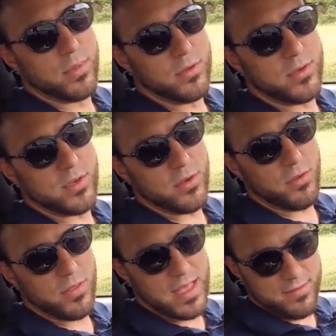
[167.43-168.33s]

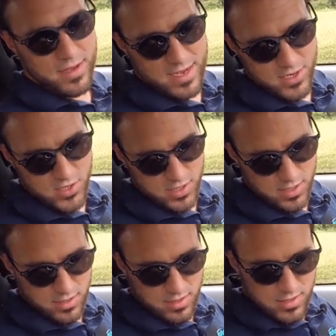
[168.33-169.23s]
Bluetooth,
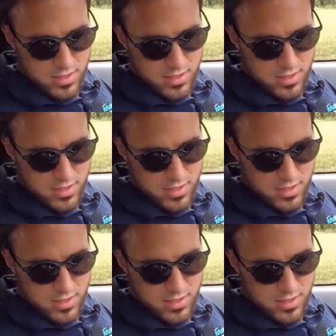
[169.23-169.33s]
navigation.